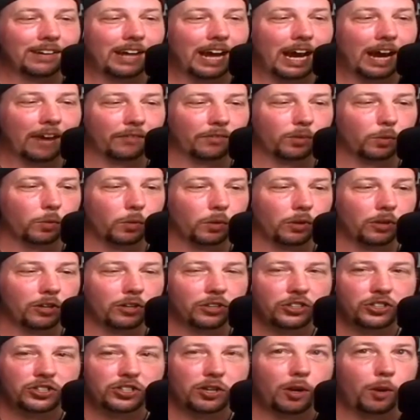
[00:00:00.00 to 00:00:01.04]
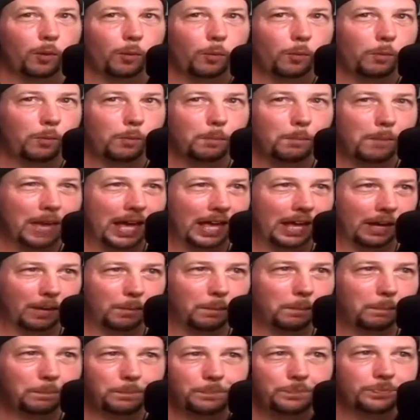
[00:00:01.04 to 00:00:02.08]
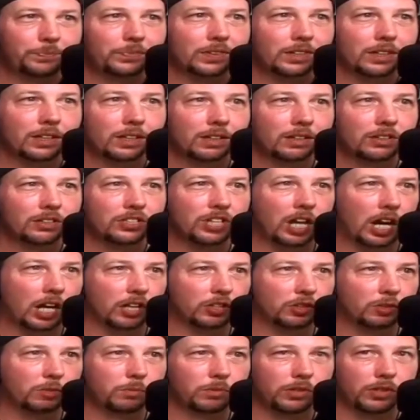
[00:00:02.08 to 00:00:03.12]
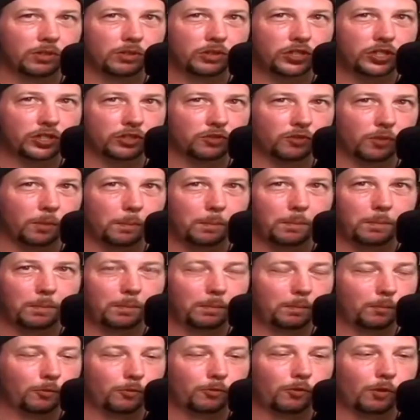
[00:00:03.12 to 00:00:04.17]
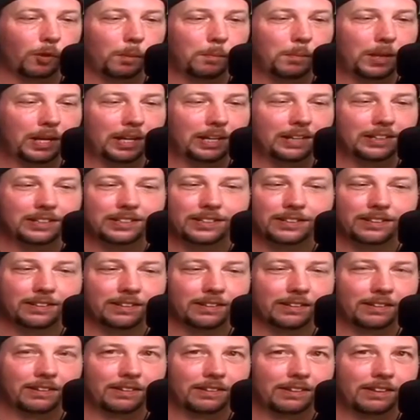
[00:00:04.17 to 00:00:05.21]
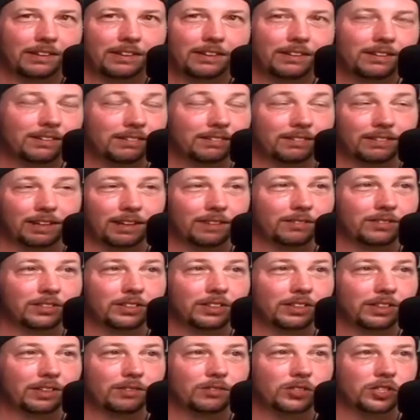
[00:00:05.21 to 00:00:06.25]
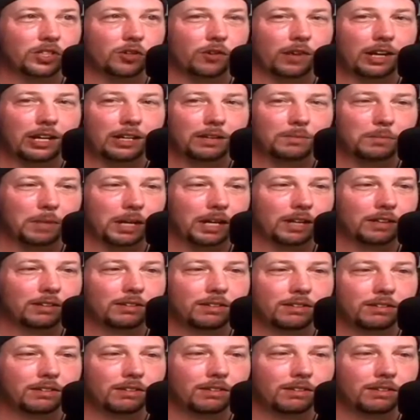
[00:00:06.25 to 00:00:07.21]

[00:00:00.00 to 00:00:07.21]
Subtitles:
afterwards met him, talked to him there just for a minute, and it was great, man.